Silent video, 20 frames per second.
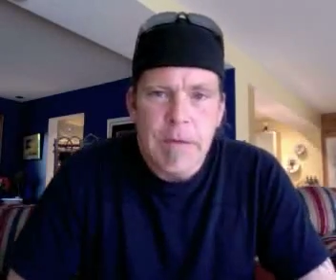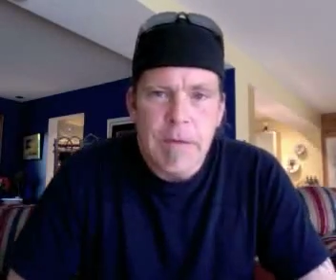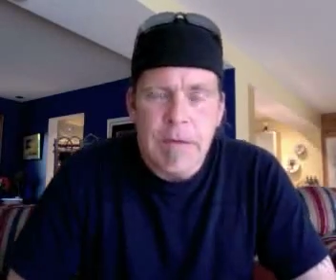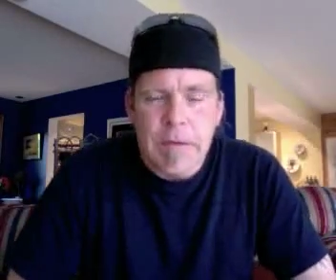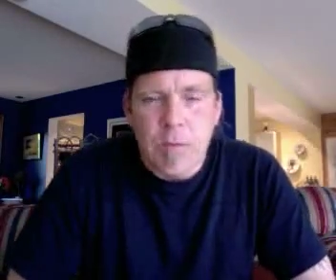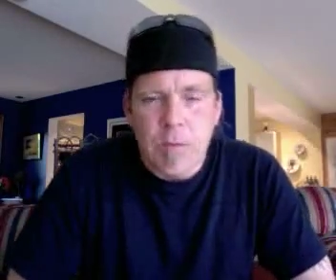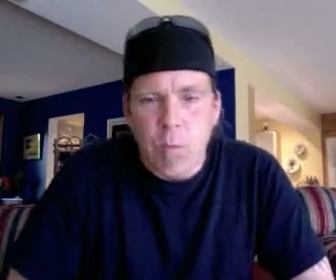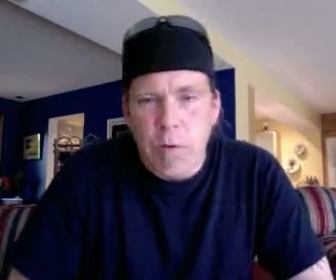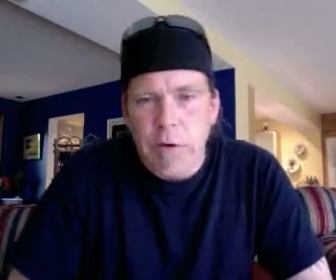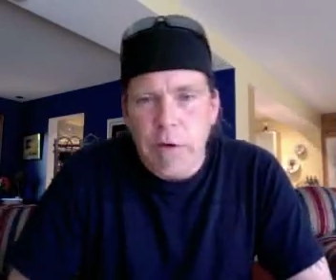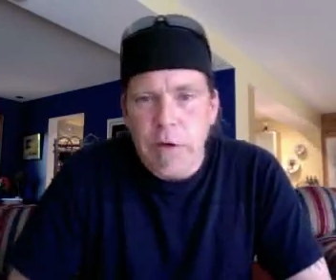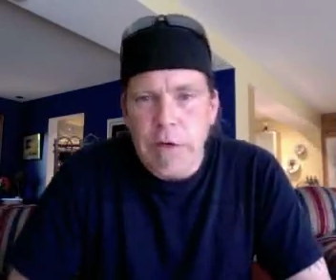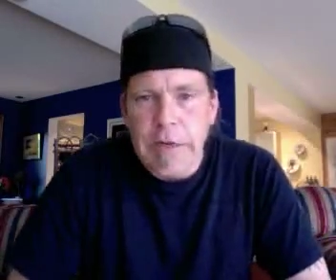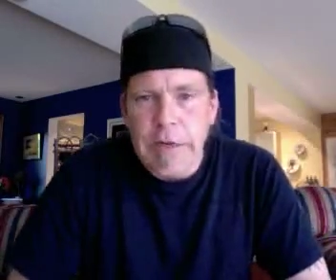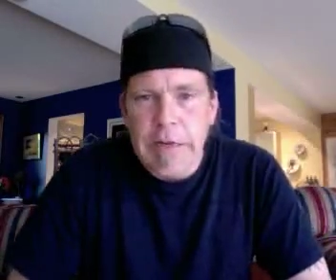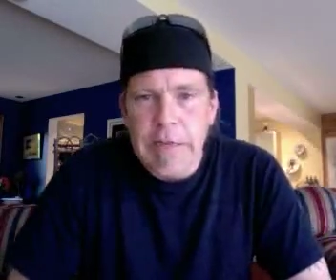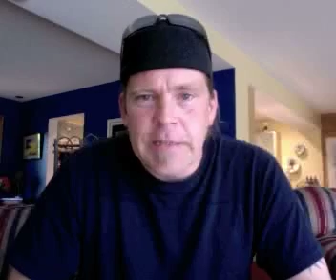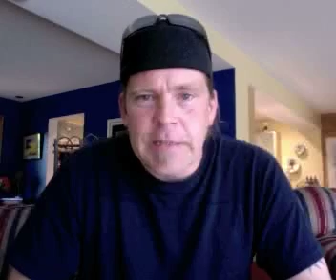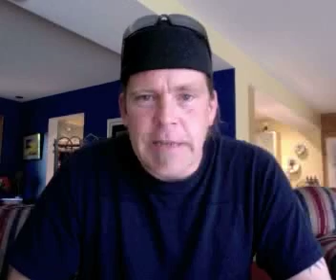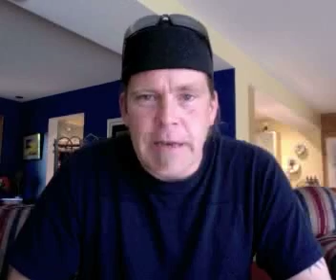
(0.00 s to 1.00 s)
is we're going
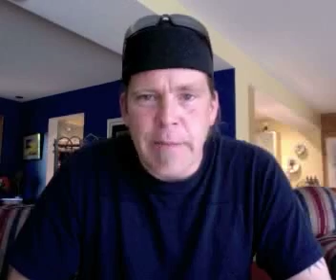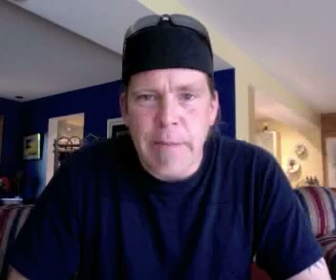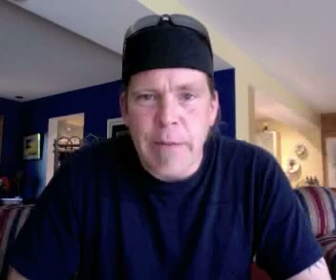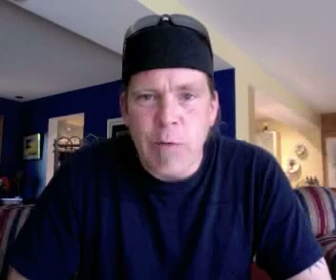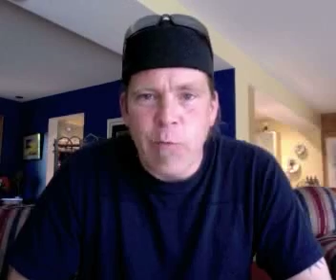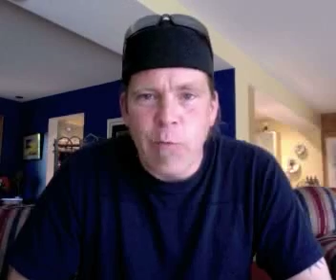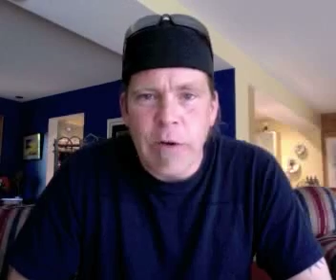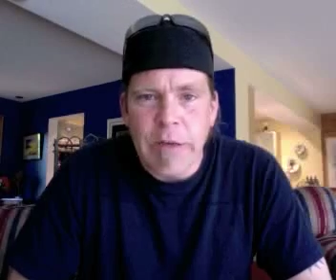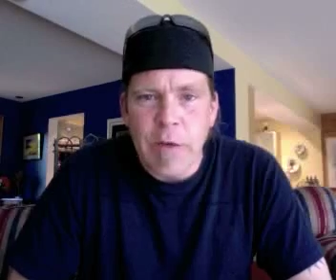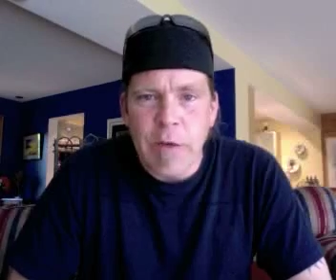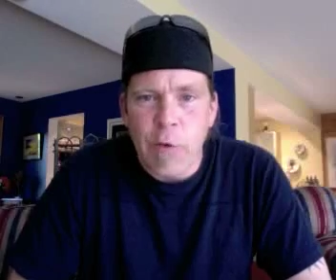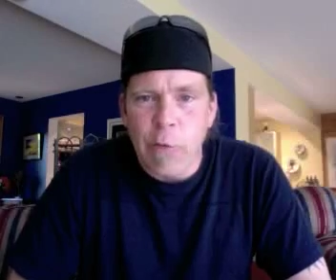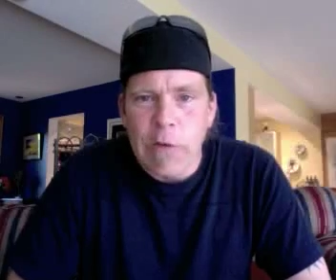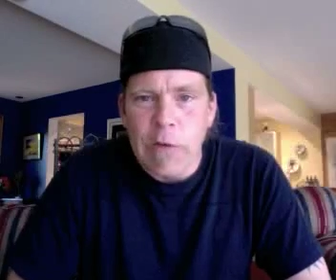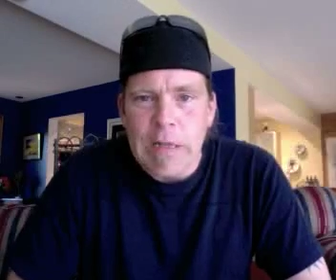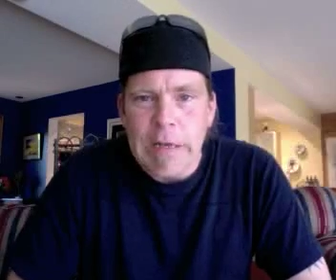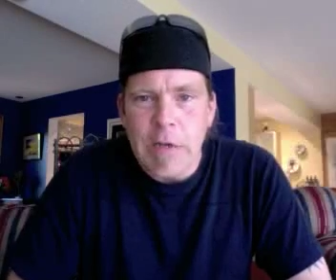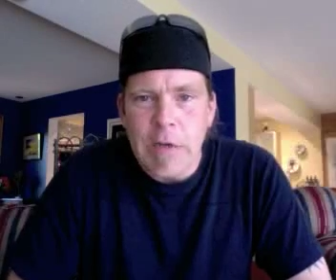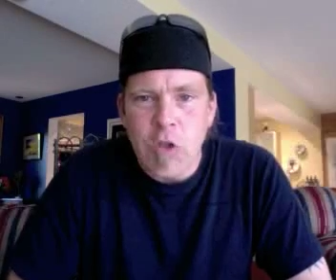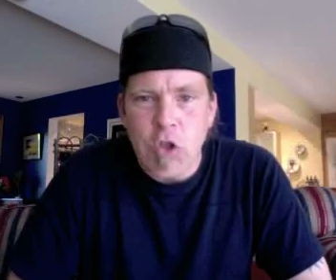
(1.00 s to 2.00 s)
to examine what your
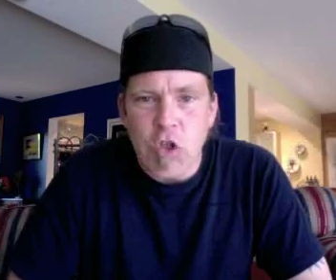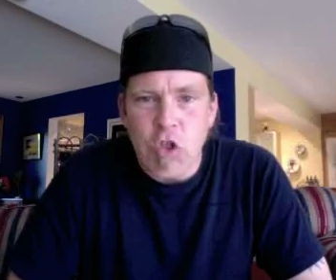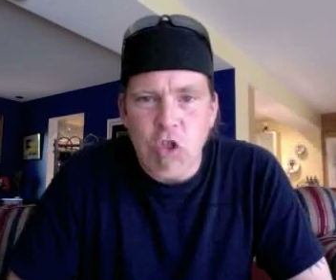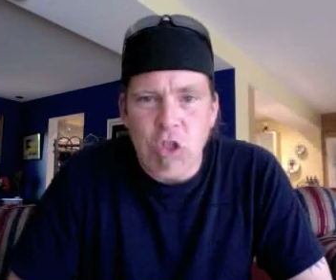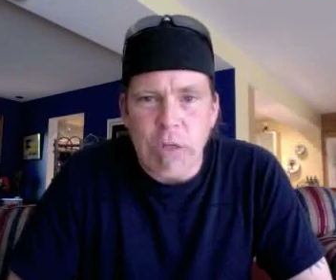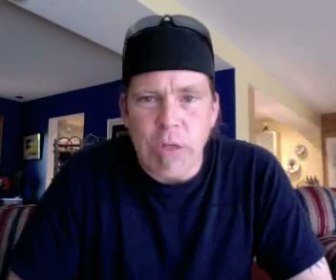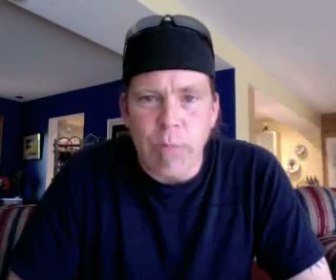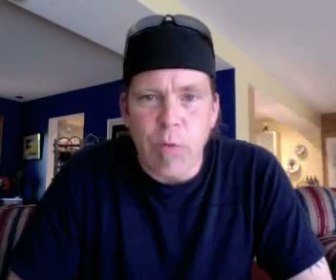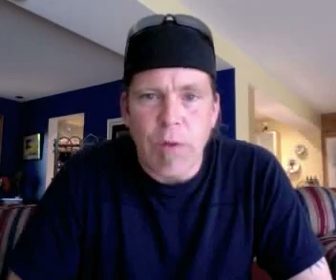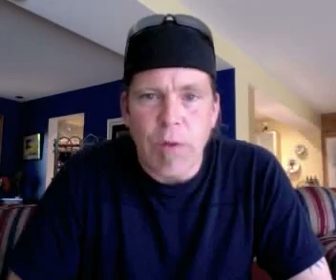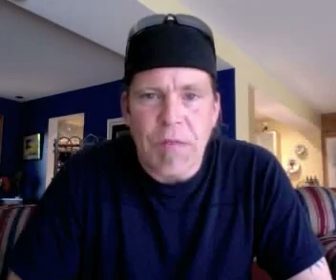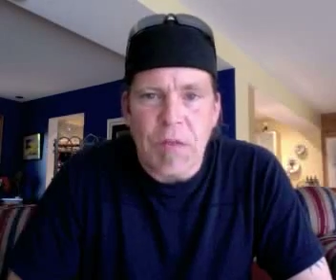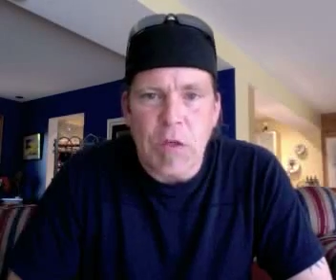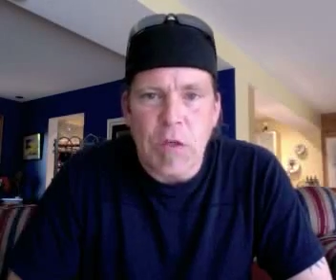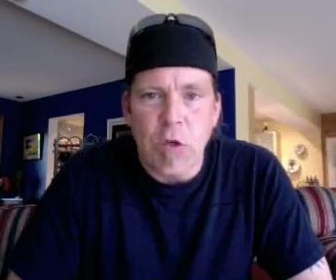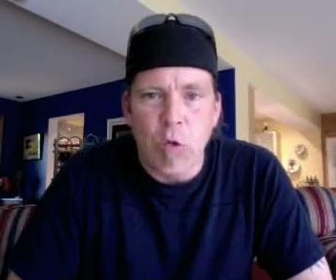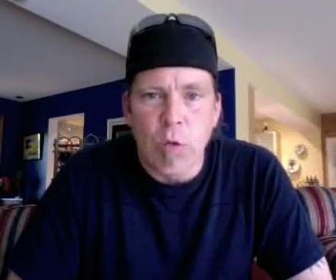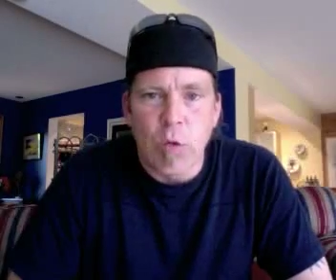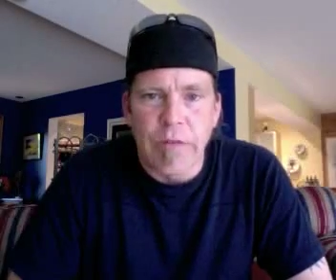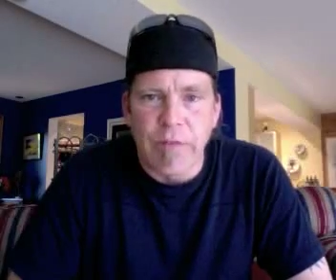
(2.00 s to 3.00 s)
relationship with the
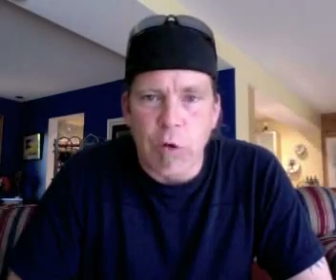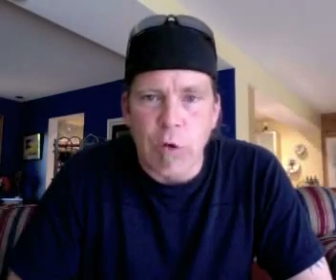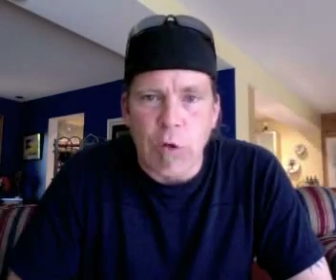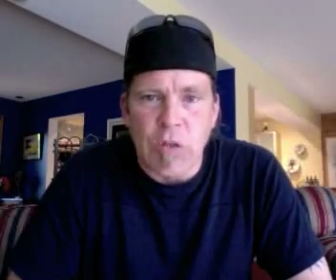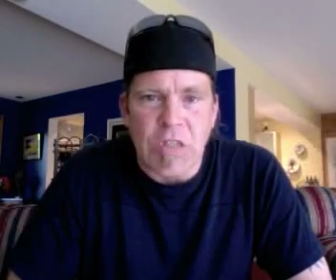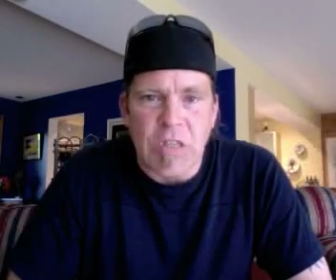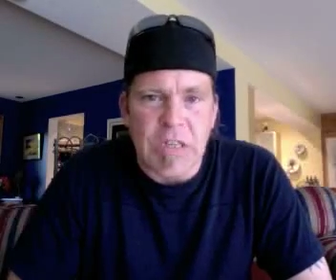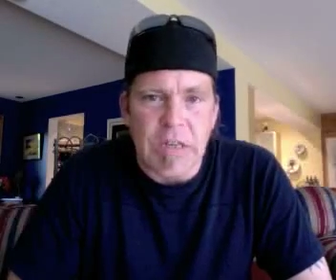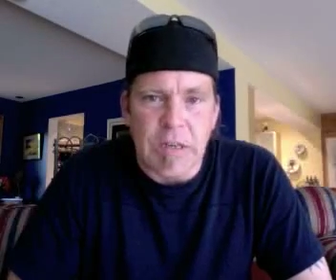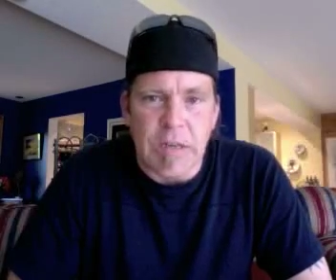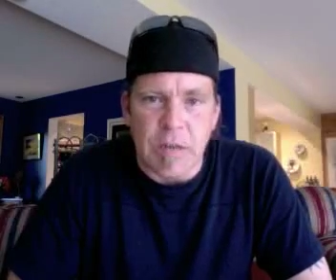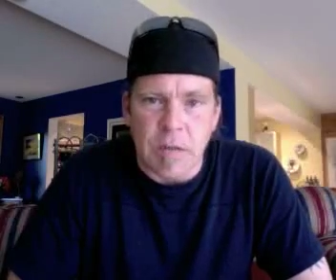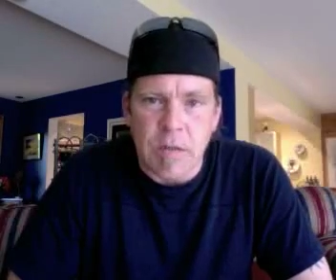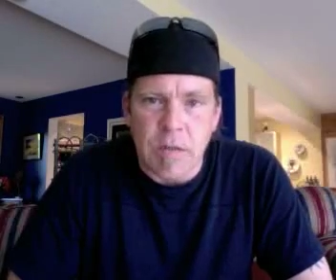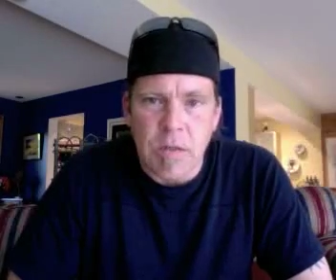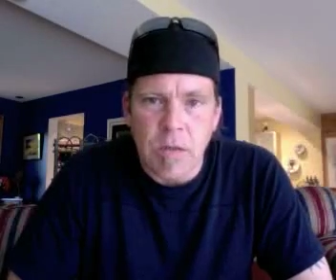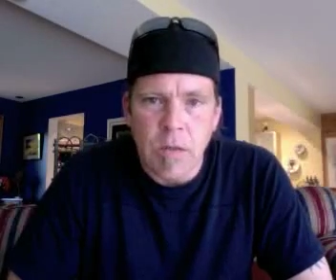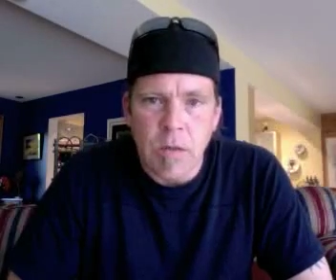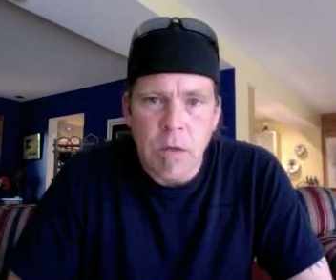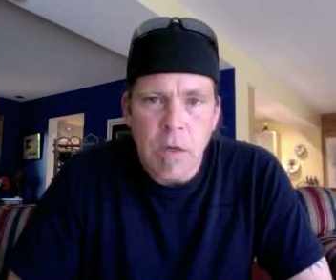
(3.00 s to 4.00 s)
universe
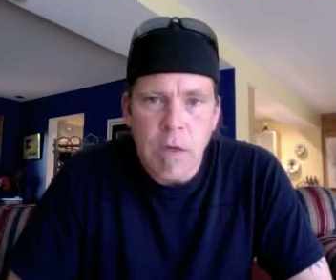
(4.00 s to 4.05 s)
is.